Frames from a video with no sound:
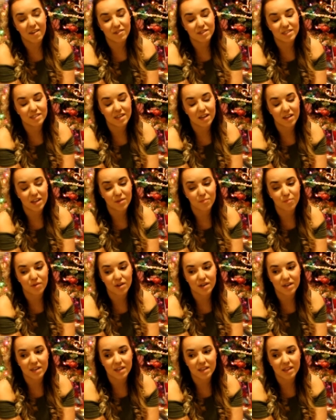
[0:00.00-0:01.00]
I was telling
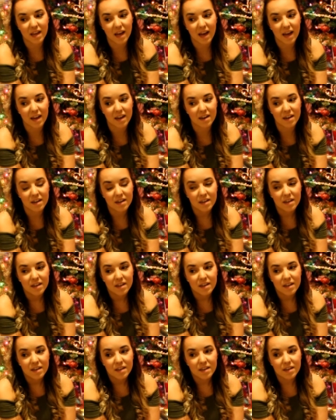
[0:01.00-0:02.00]
Brittany that,
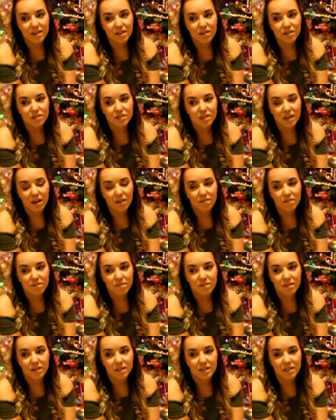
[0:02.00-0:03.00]
you know, Jeff,
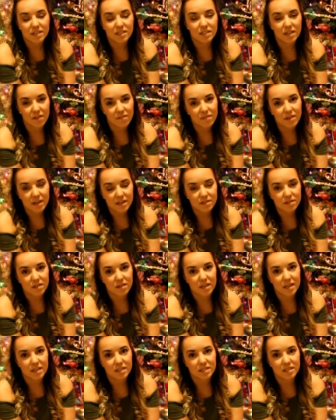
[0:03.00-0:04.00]
Jeff needs a
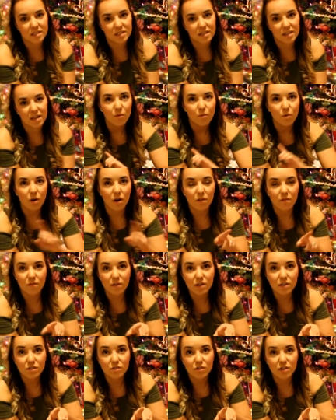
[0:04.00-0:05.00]
list. Well, our
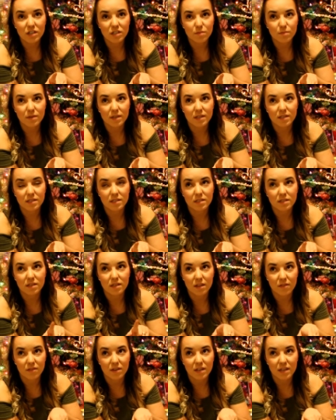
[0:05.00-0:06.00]
first Christmas
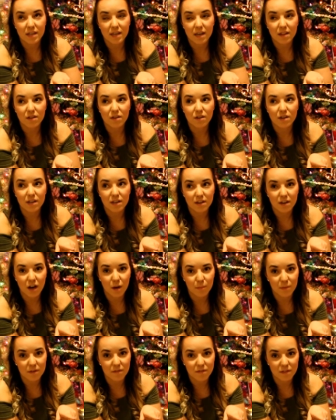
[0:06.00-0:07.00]
living together, he
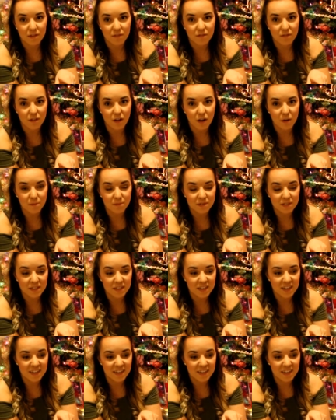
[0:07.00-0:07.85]
got me flip-flops.